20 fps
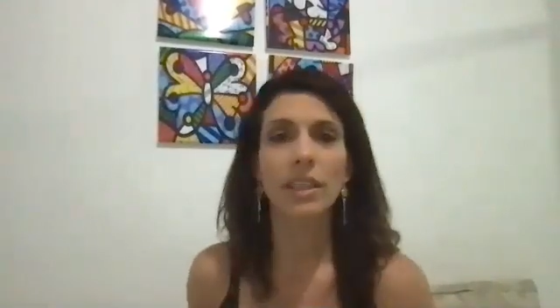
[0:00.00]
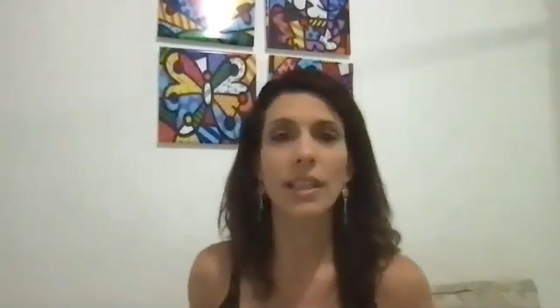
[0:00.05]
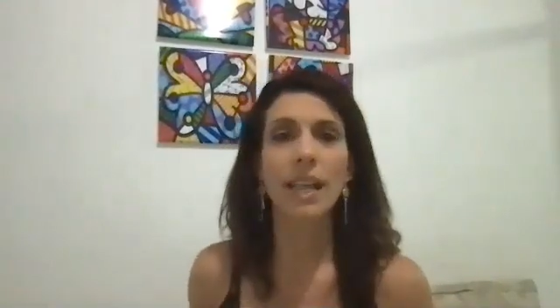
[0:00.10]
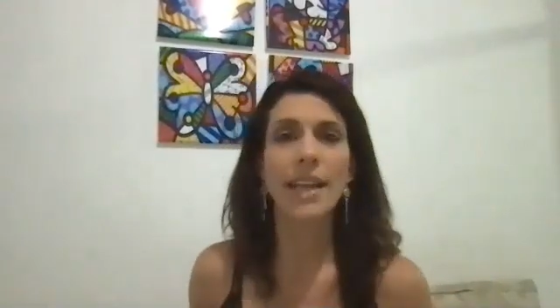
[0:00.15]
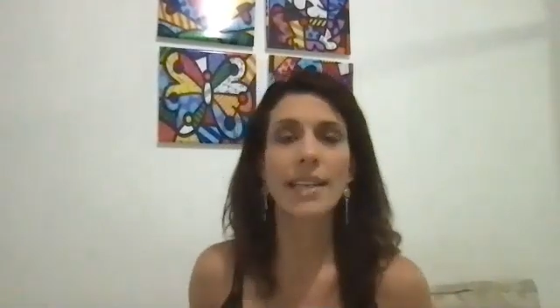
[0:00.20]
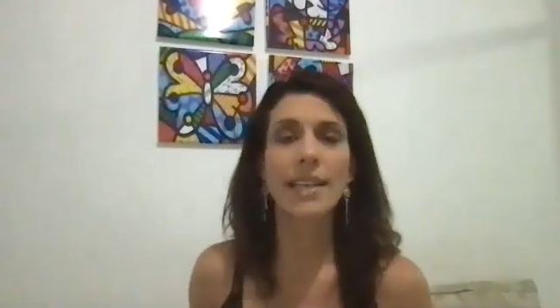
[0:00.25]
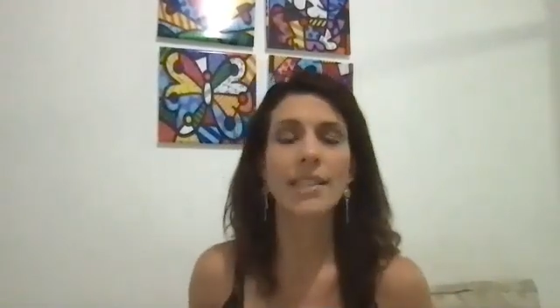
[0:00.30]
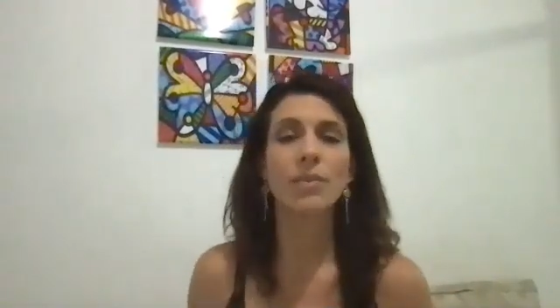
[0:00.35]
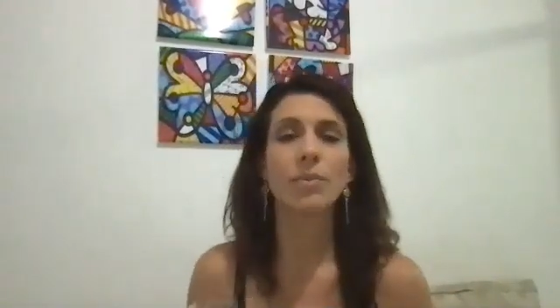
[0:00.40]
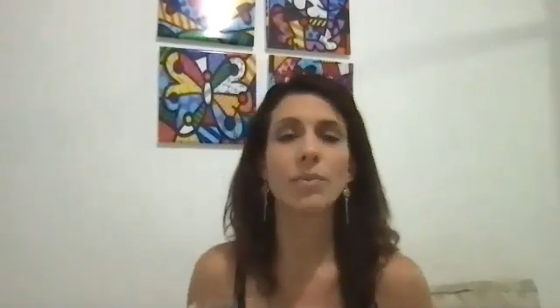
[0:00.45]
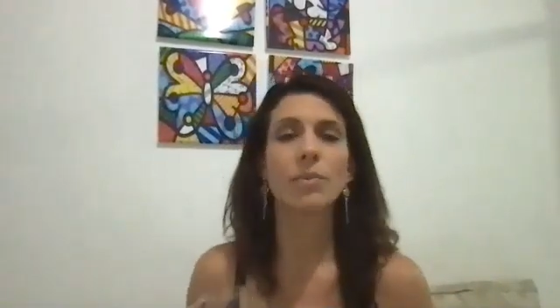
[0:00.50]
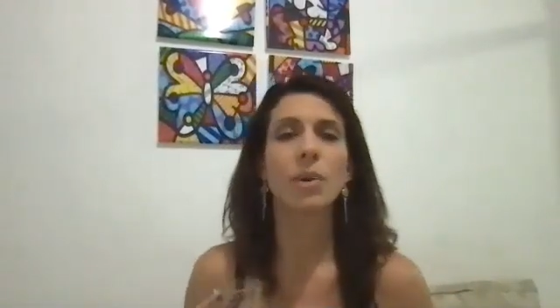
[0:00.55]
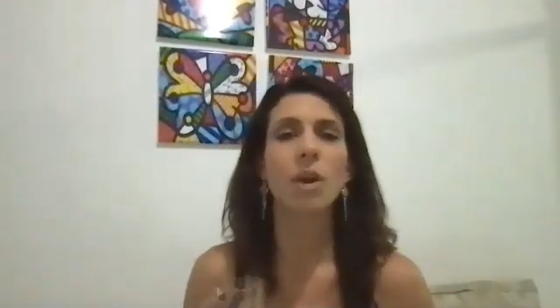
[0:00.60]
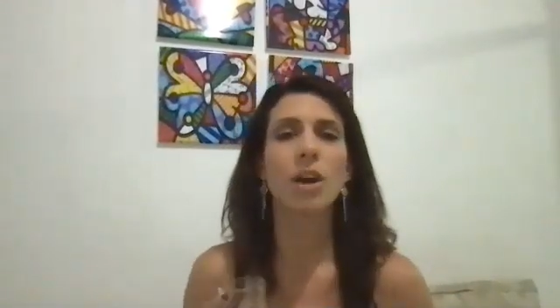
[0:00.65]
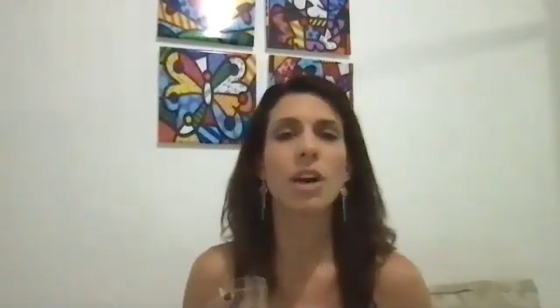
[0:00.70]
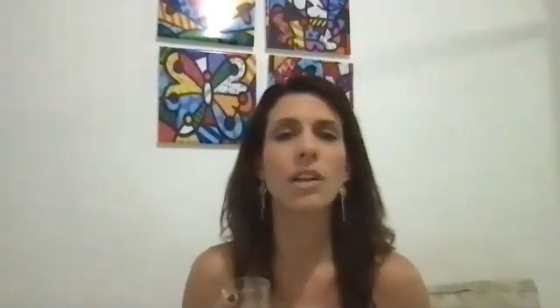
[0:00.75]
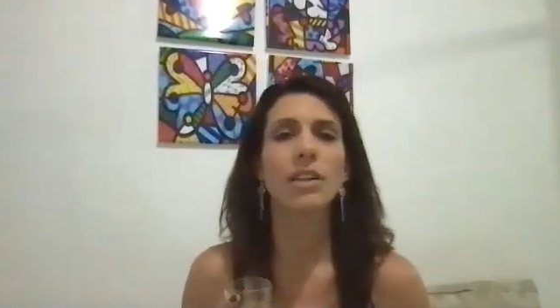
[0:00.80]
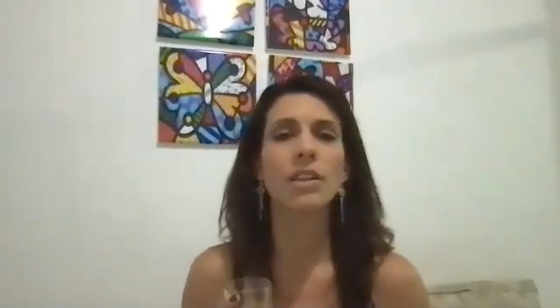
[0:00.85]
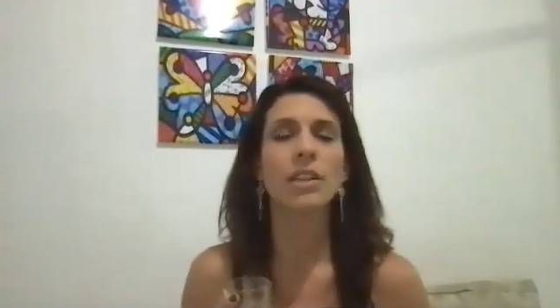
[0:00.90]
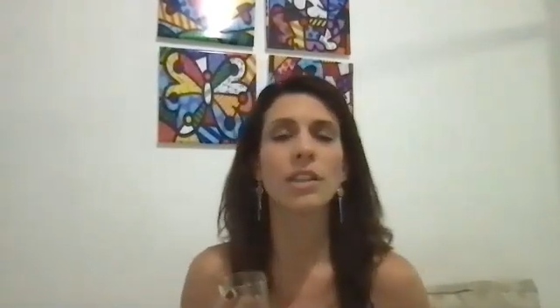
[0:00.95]
glass of
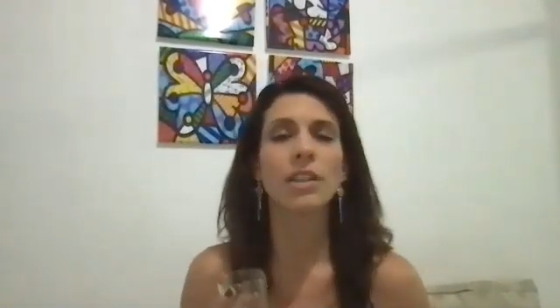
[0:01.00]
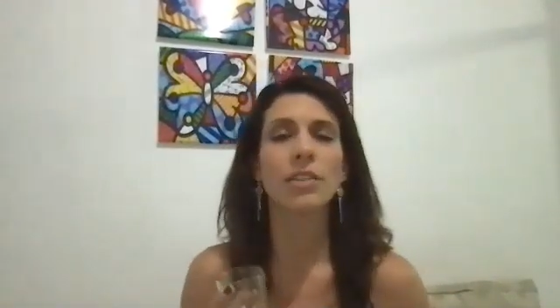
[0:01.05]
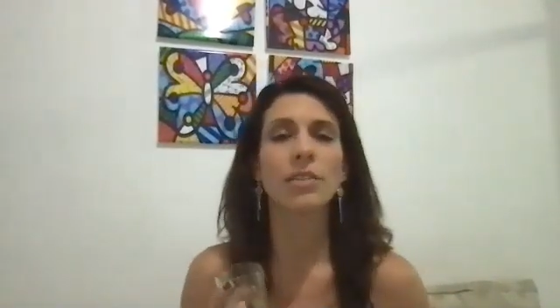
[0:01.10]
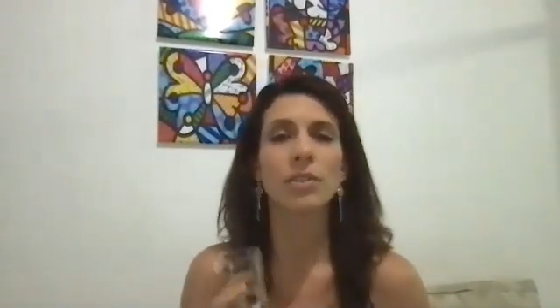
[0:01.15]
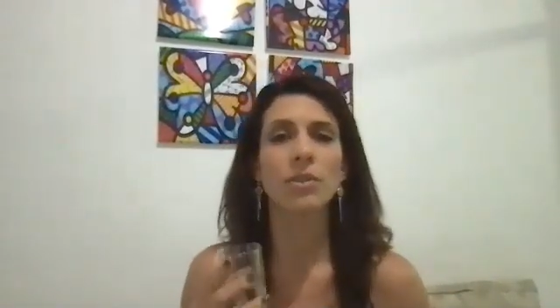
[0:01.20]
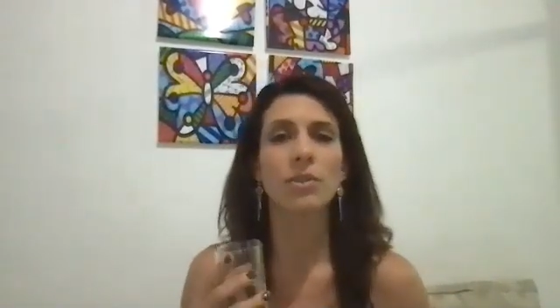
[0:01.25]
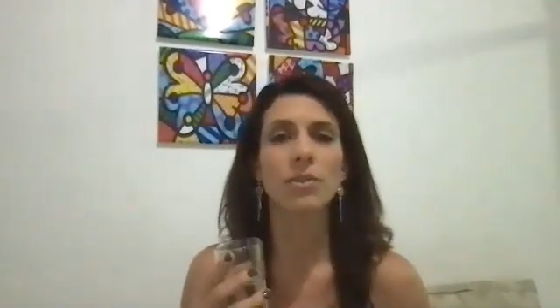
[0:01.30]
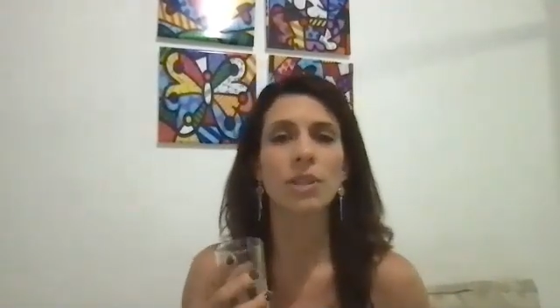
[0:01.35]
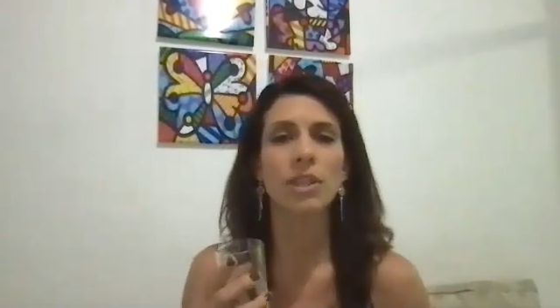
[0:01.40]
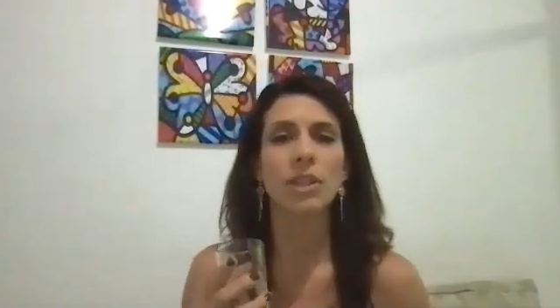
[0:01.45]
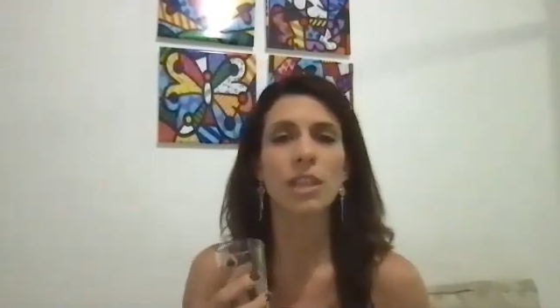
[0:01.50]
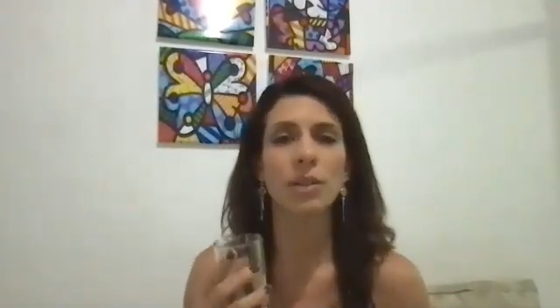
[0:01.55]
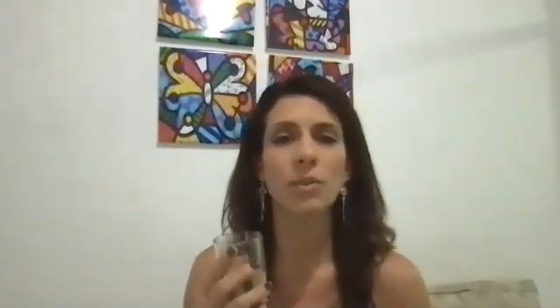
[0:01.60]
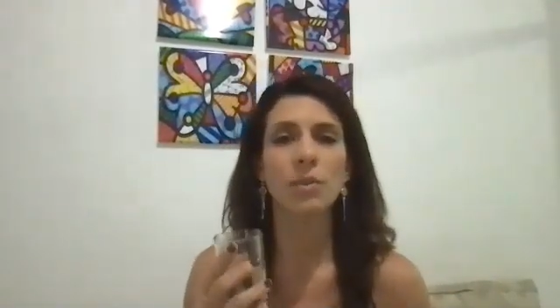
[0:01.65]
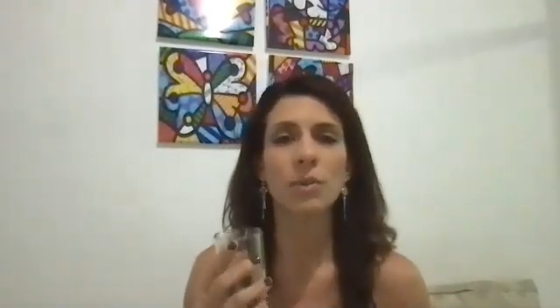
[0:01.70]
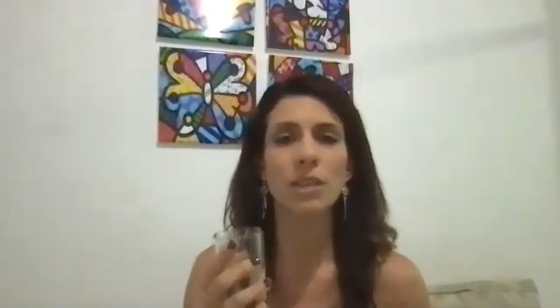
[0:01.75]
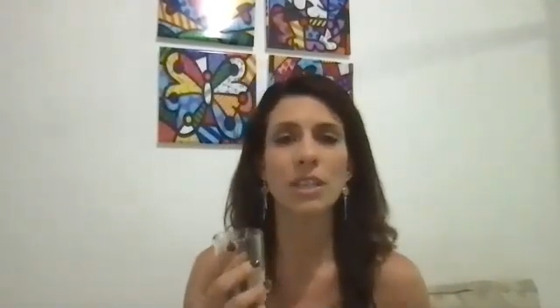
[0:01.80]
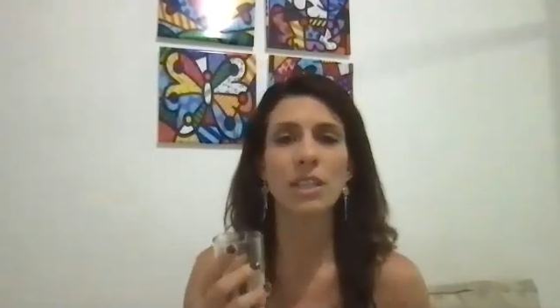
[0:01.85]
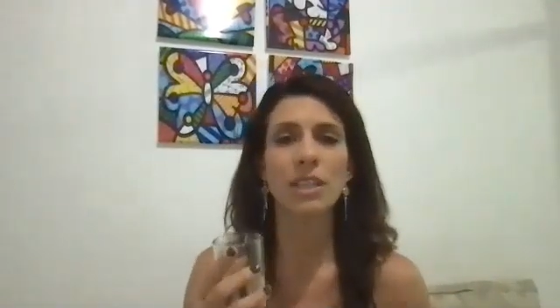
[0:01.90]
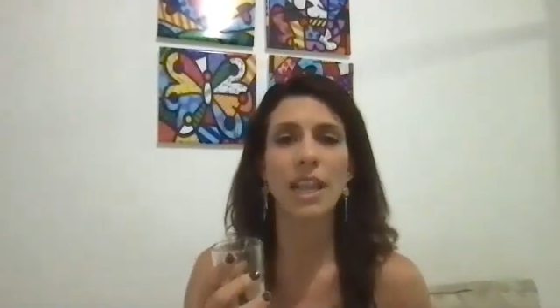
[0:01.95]
water, if you drink it
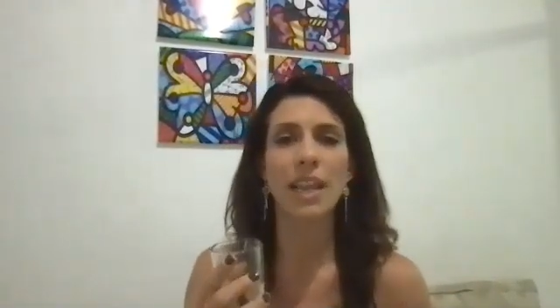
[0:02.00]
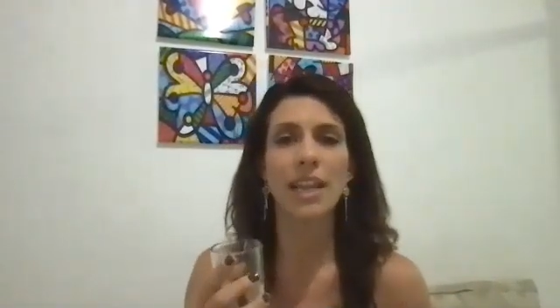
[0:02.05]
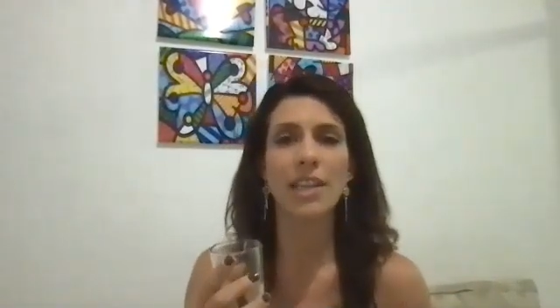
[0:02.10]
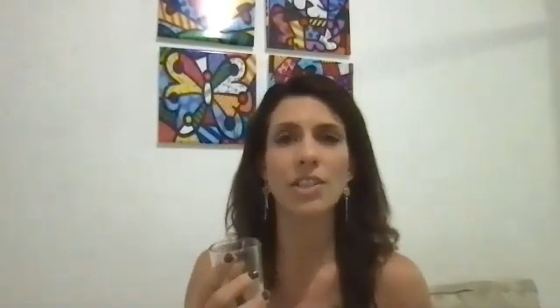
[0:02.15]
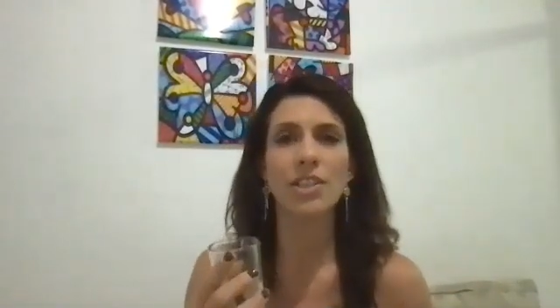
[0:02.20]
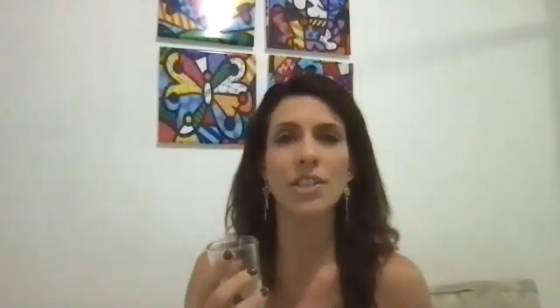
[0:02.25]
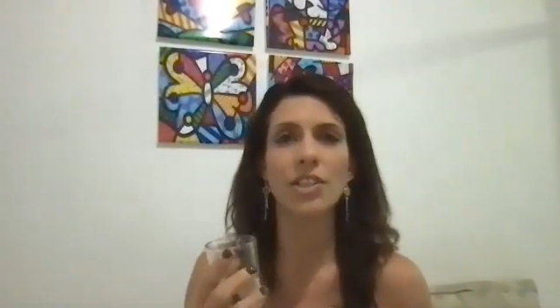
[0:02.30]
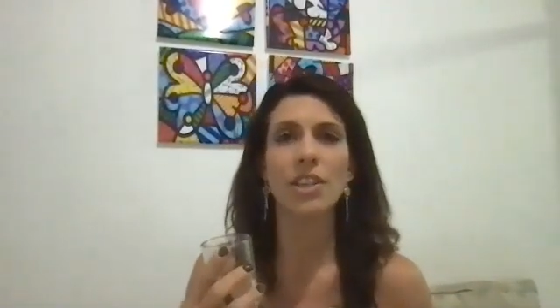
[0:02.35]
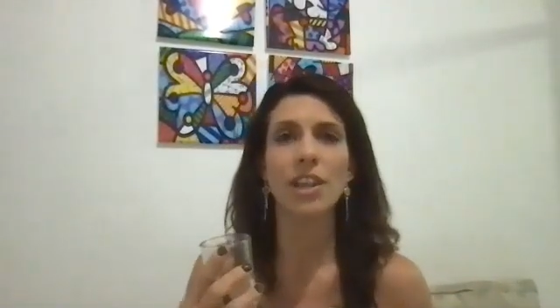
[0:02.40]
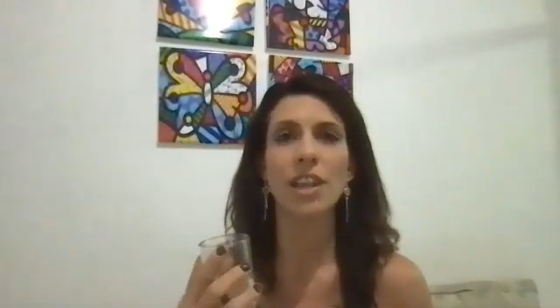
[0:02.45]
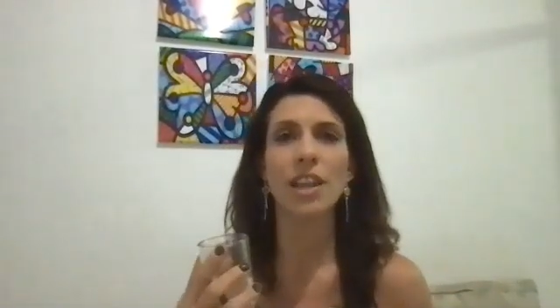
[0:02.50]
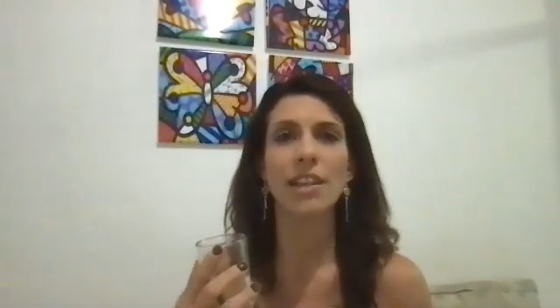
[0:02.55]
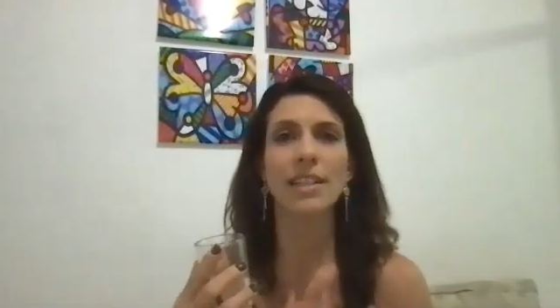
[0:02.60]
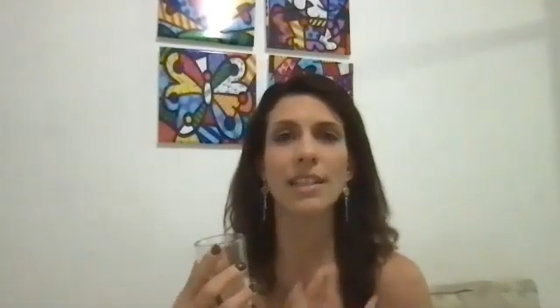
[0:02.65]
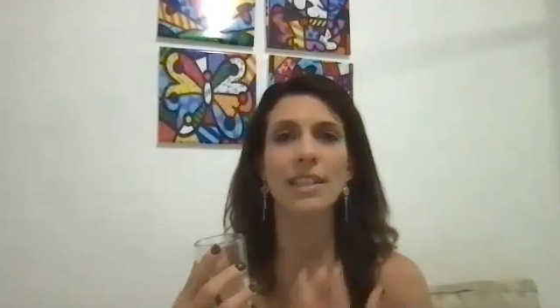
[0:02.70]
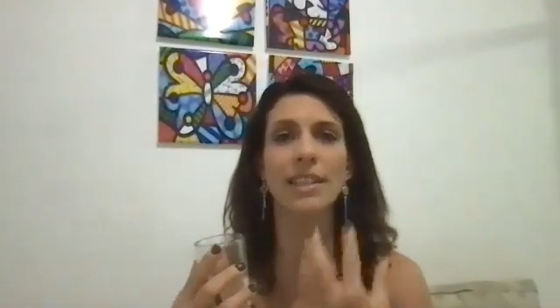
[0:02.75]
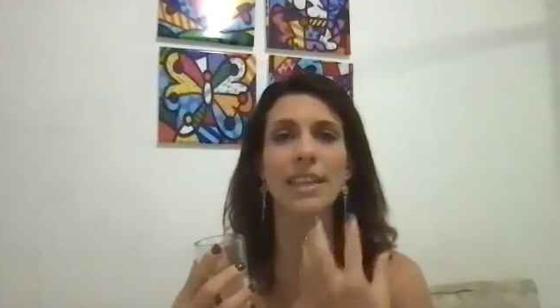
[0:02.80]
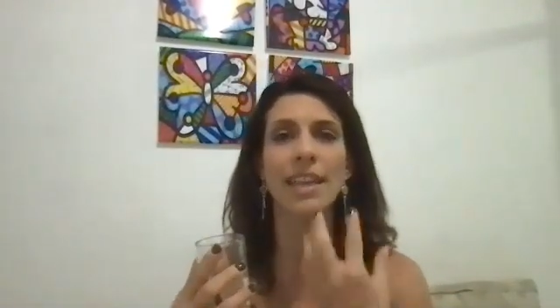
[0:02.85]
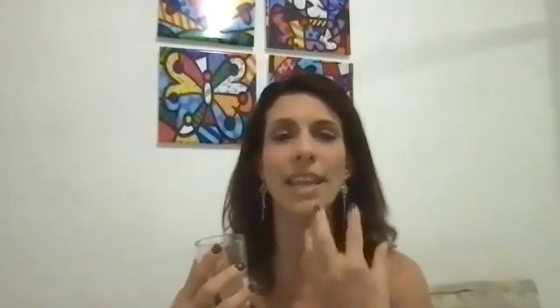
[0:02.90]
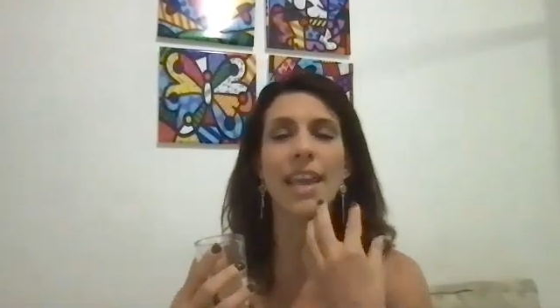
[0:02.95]
with intention and